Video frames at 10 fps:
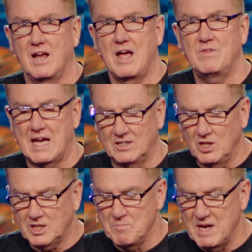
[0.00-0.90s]
And that
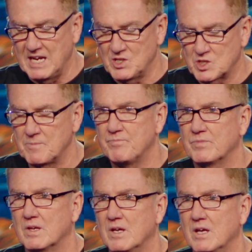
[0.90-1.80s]
look means
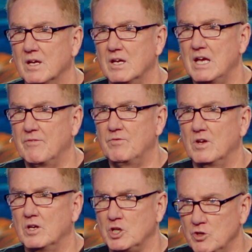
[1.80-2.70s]
if
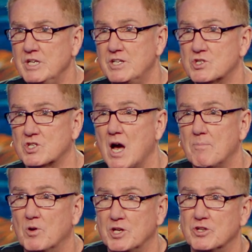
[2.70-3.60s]
you need to
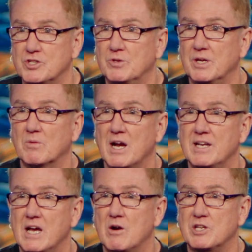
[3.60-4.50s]
stop what you're doing right
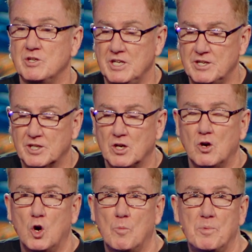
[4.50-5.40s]
now and you need to
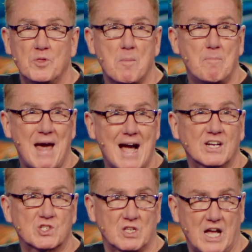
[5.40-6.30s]
go open the
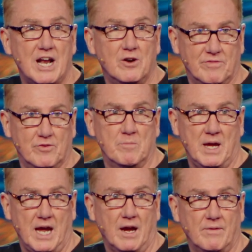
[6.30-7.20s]
back slider for
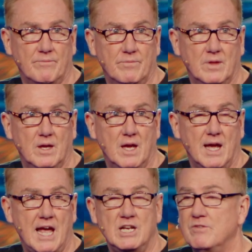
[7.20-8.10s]
me.
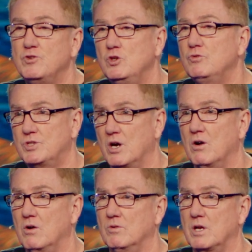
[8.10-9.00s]
And if you
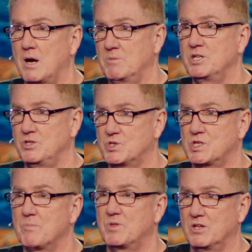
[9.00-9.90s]
don't, I'm going to do
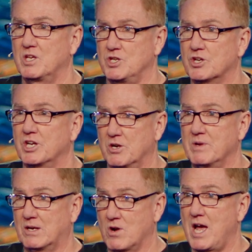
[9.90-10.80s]
something that you're going to
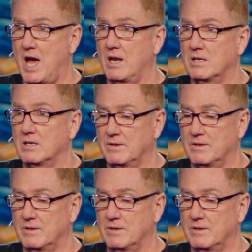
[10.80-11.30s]
regret.